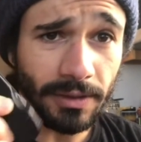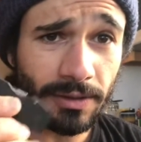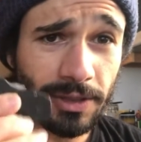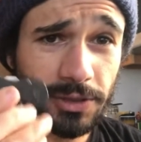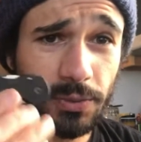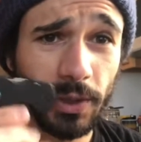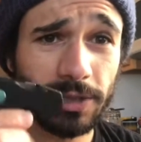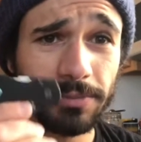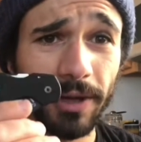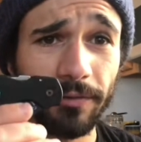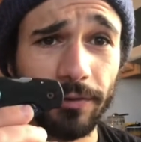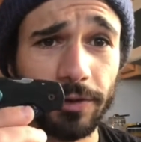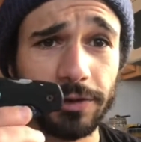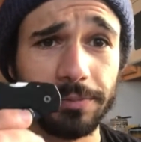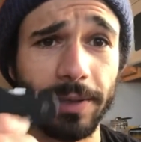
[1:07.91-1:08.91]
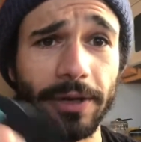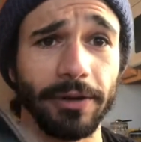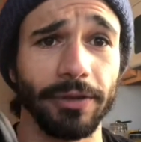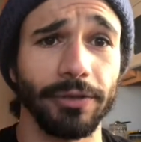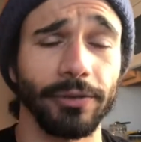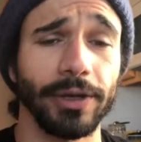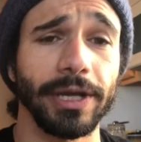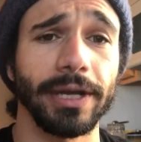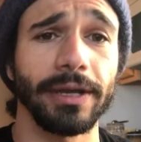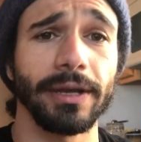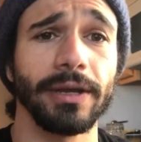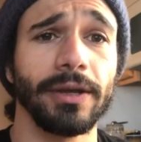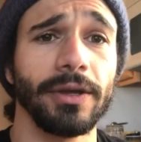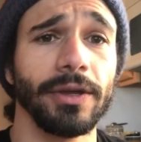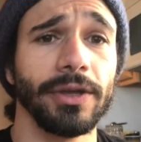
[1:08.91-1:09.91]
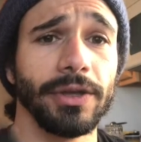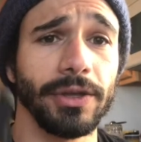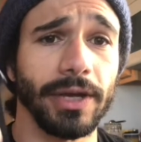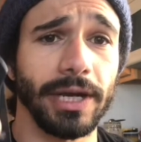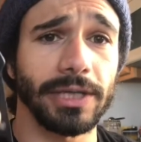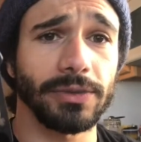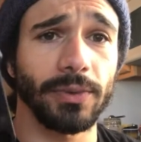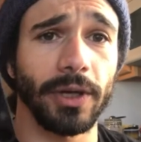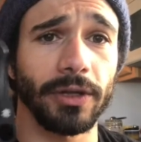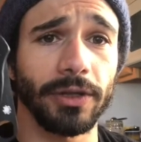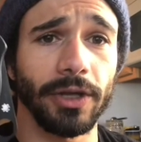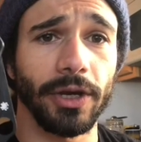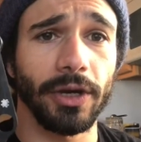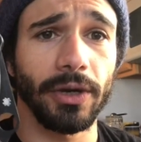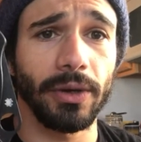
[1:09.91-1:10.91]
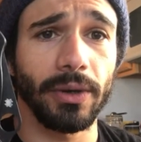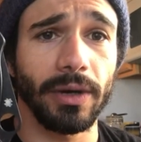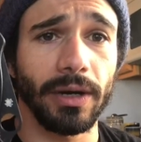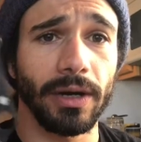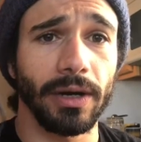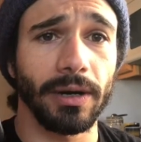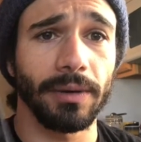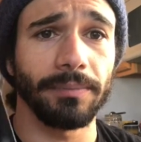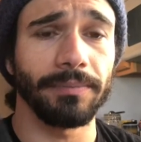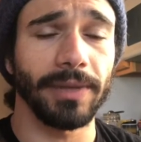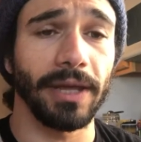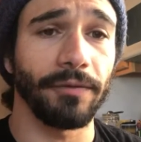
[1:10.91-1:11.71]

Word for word: This was my first Para three. You guys well know um,